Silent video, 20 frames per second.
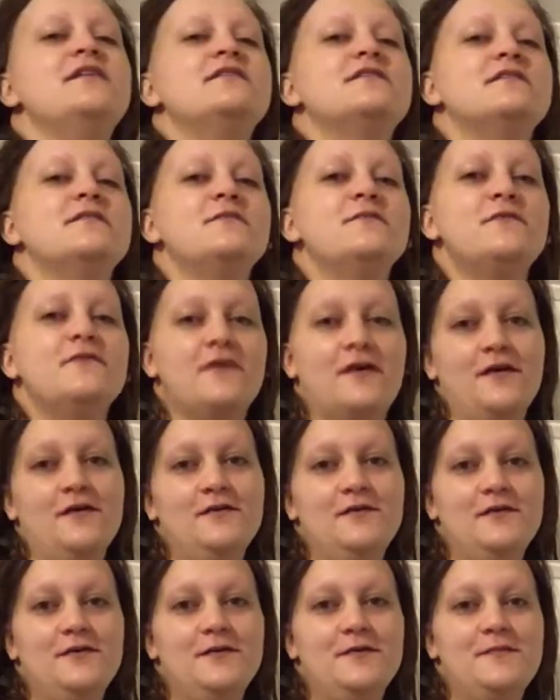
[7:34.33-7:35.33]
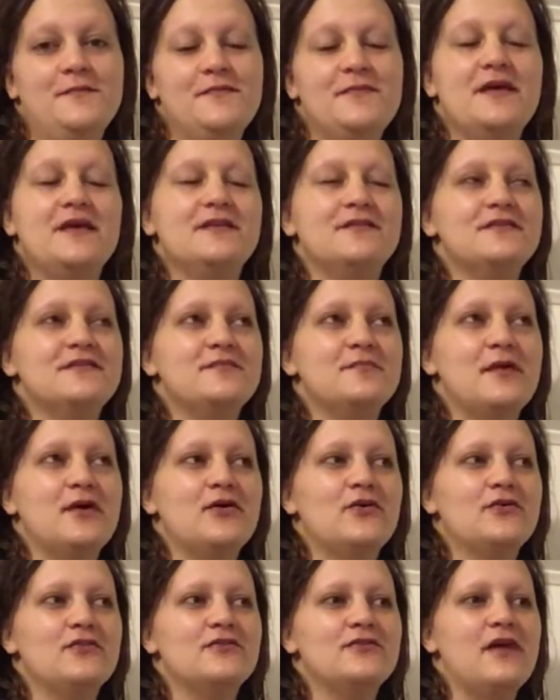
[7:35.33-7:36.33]
is some funk. It
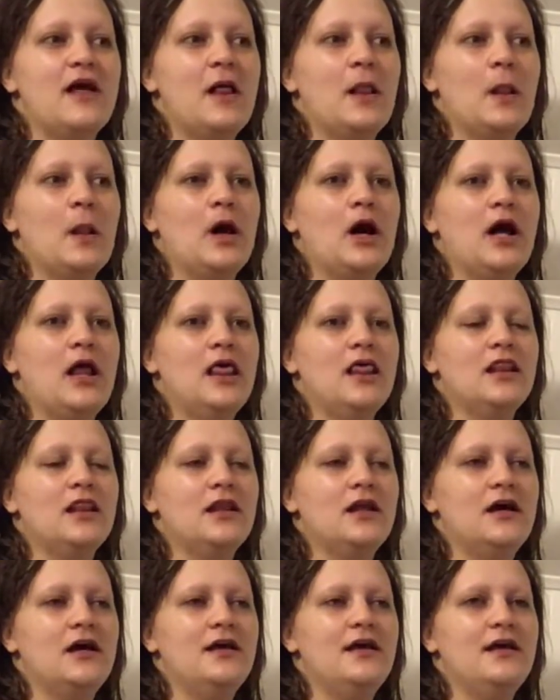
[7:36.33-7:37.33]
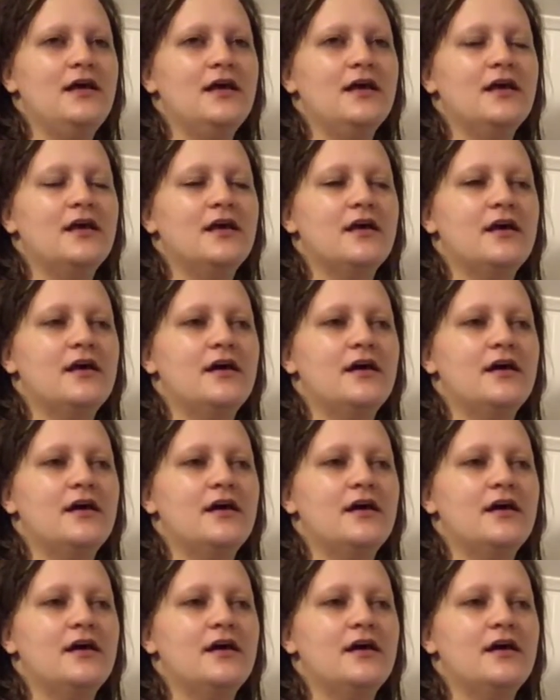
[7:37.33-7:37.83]
smells a lot like